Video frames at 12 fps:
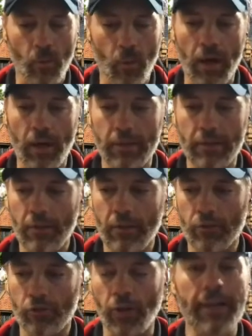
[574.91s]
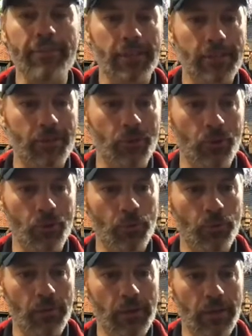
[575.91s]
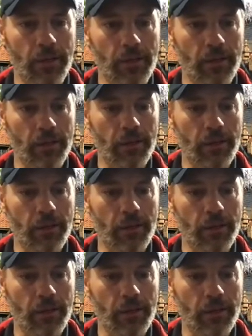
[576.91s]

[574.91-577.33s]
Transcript: was driving to the